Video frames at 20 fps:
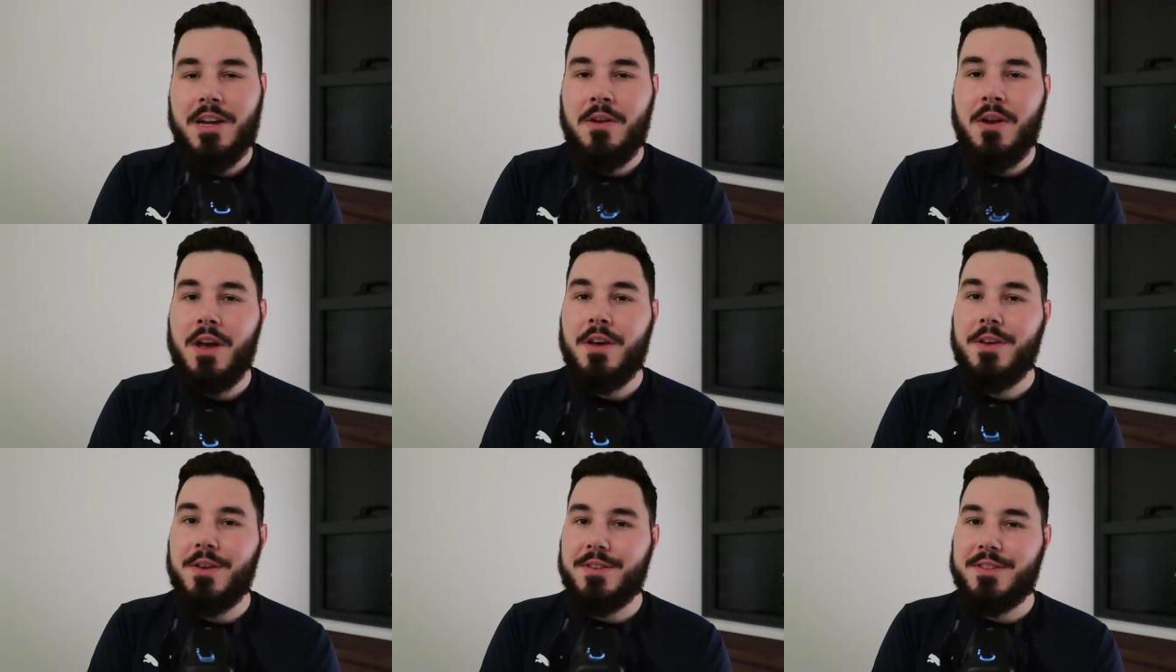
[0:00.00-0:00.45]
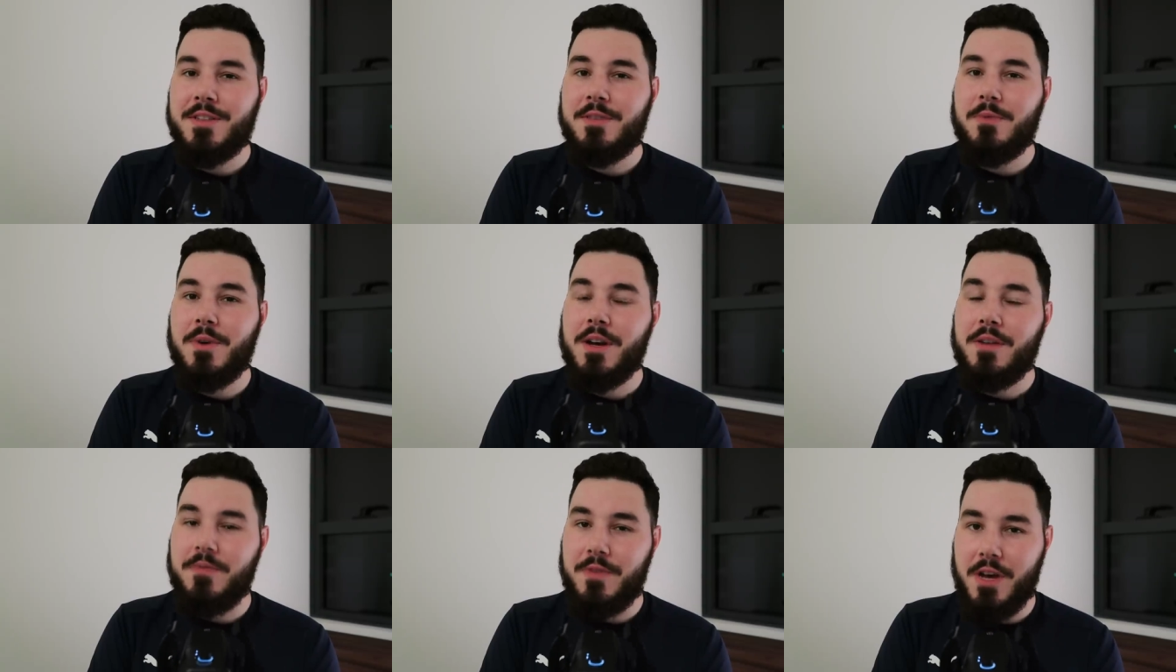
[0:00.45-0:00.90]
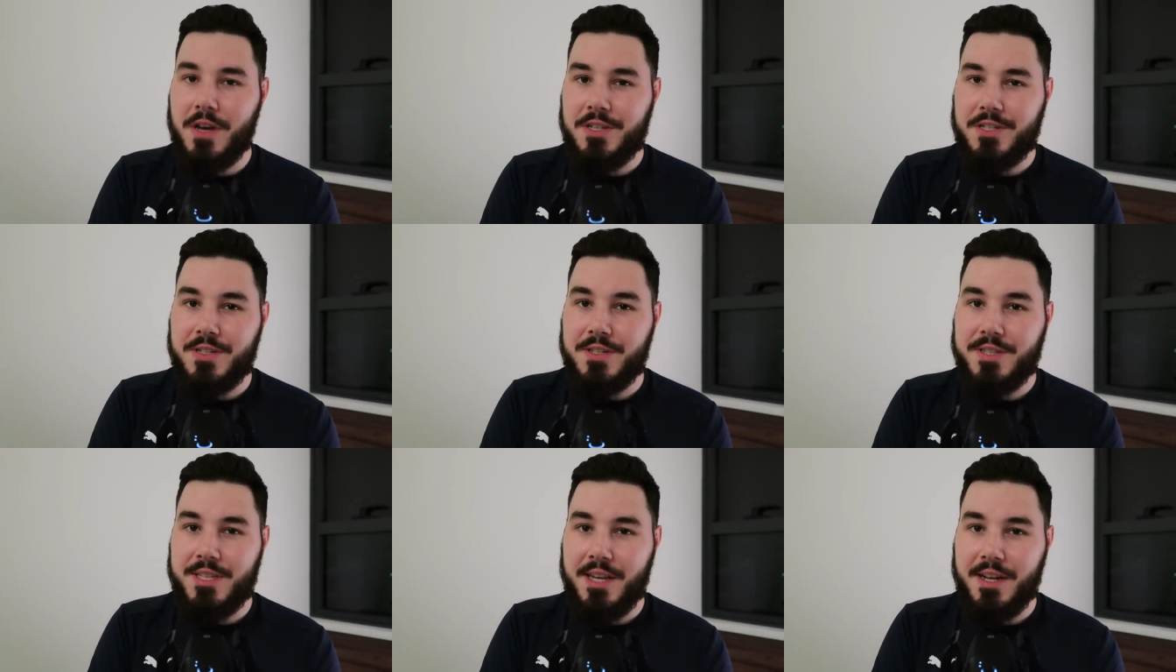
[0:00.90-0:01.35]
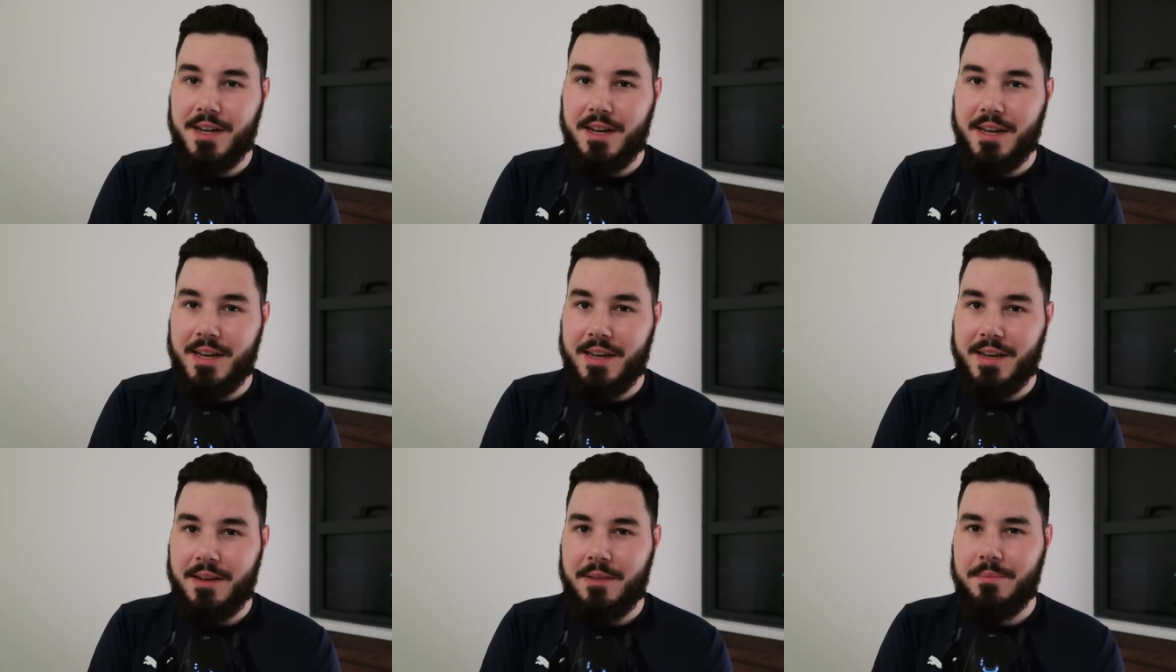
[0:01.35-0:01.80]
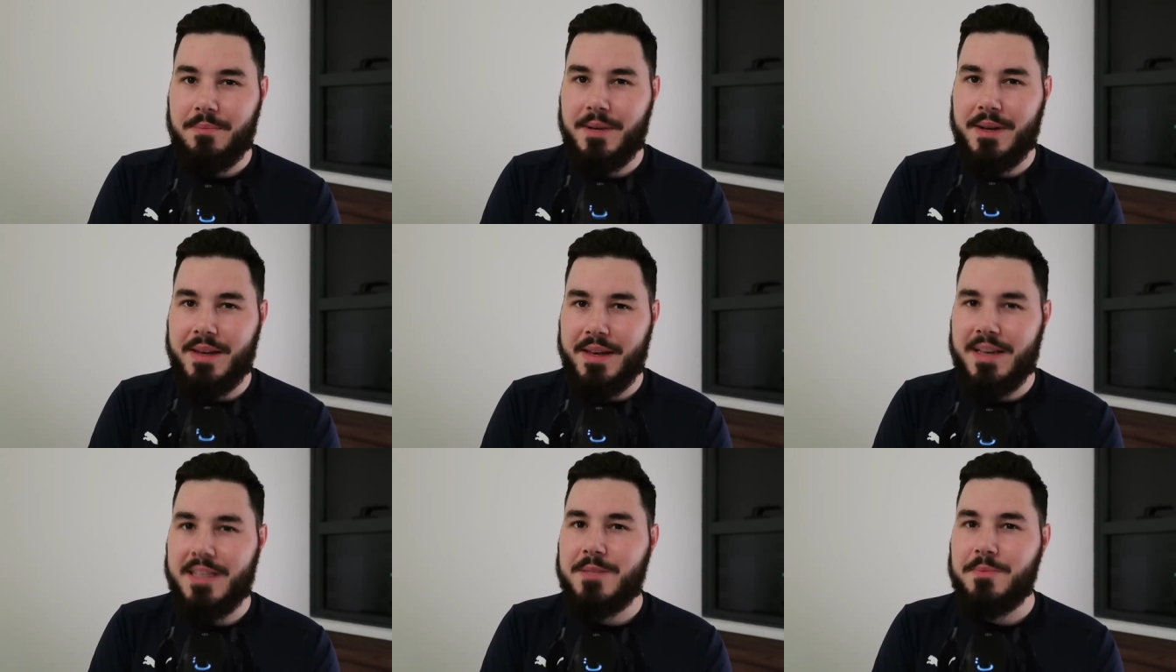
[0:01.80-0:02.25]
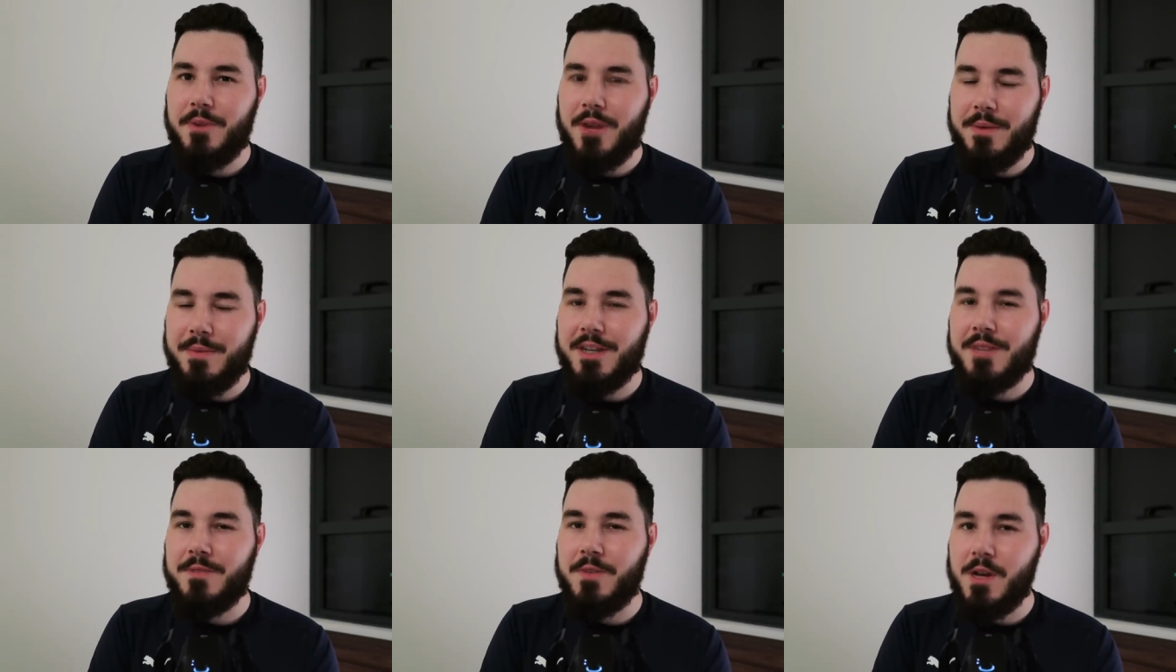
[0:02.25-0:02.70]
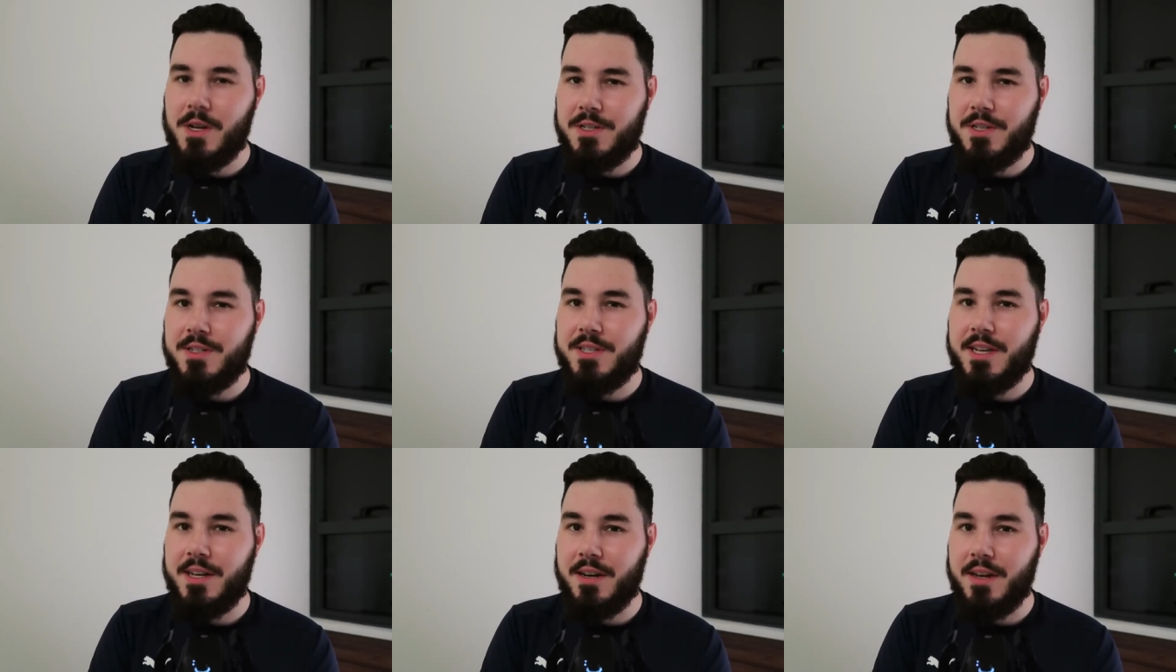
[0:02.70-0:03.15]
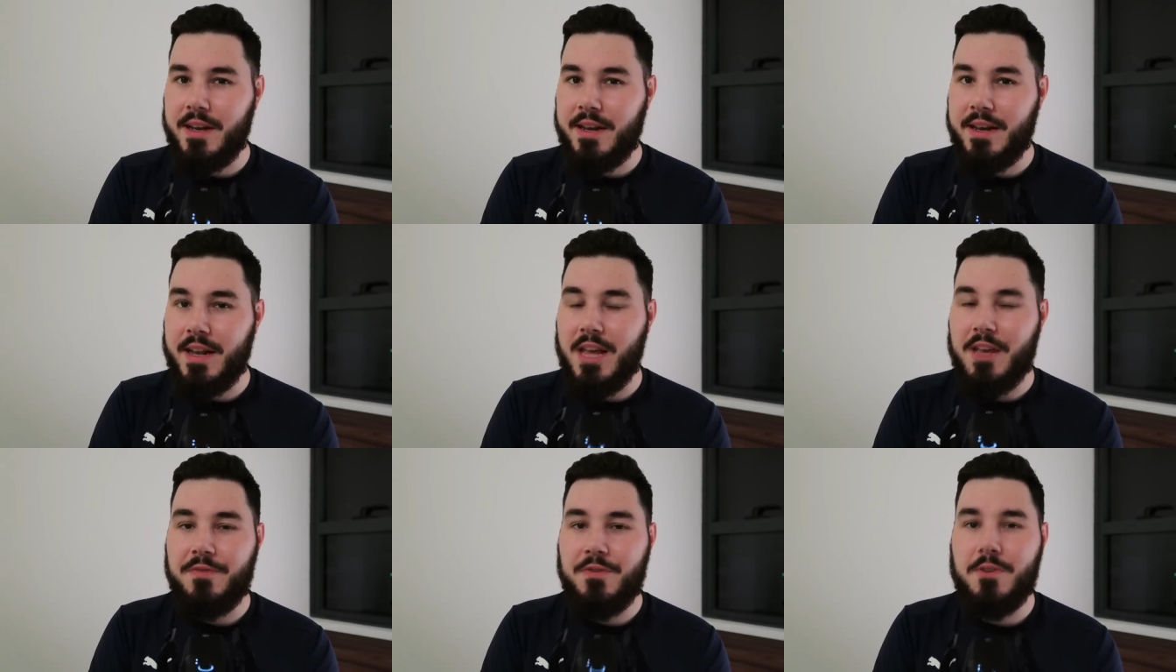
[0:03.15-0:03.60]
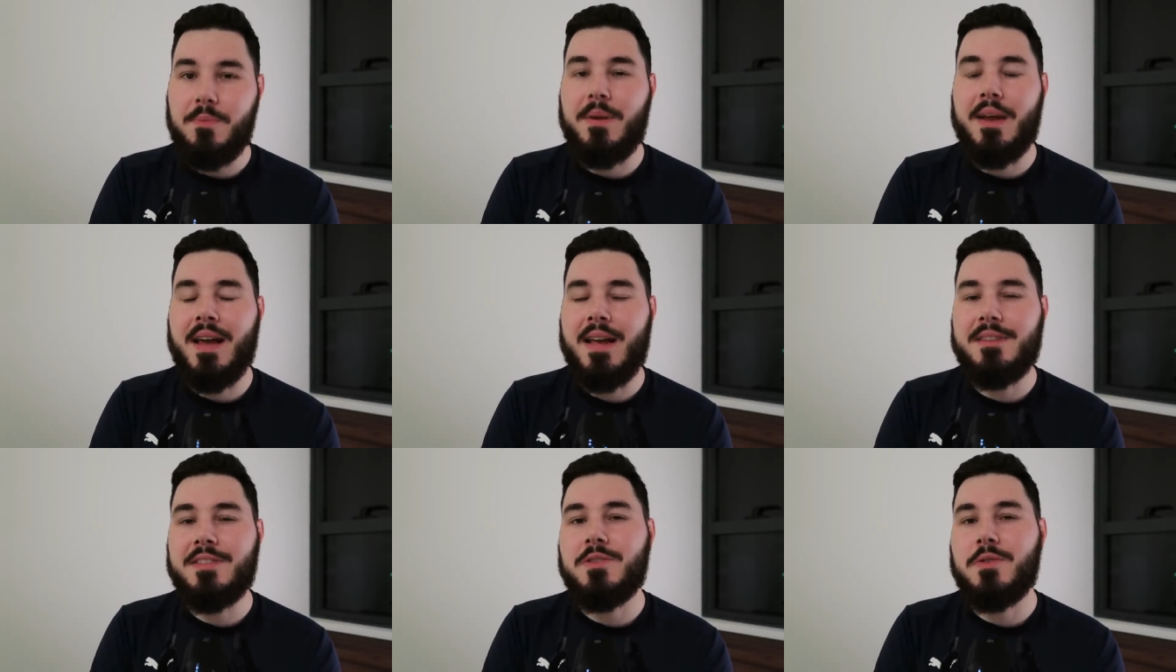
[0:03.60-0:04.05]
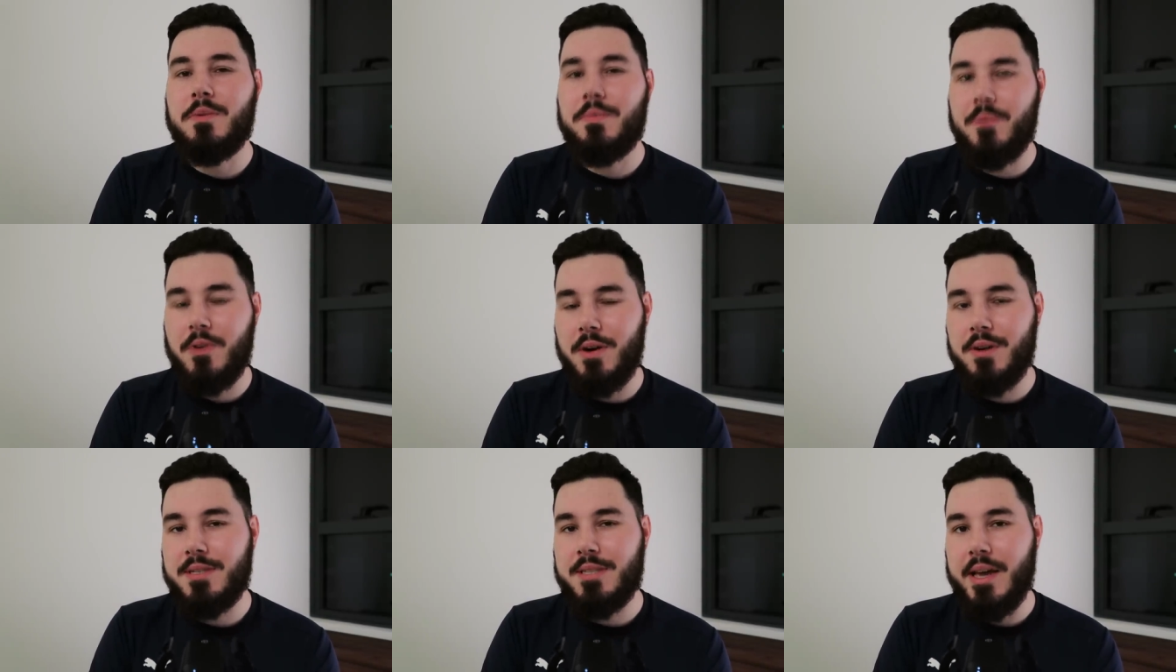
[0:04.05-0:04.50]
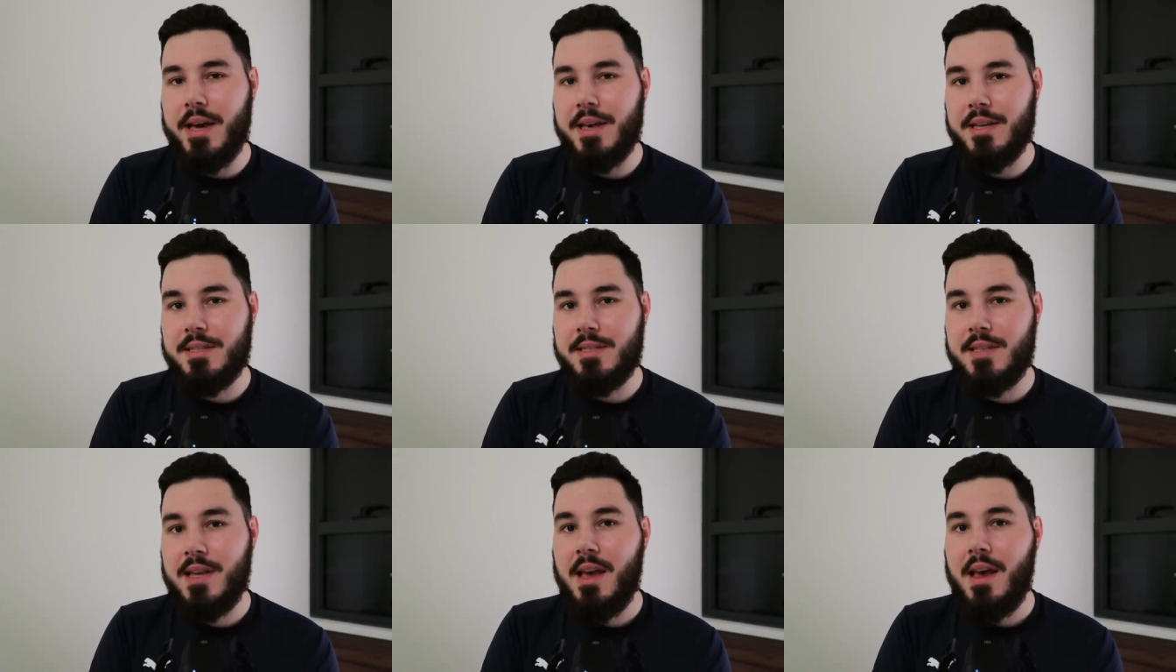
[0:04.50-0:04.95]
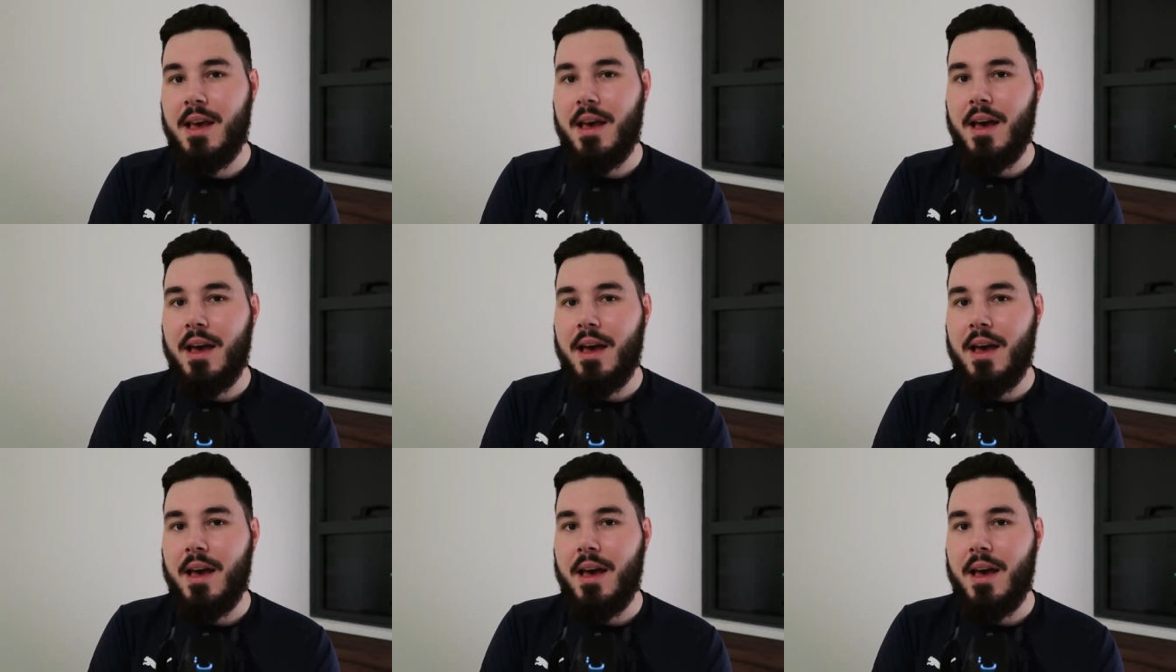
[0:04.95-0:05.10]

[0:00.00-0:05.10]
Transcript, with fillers: don't like using the word virtue signaling, but it is pretty much virtue signaling if you plan to do a protest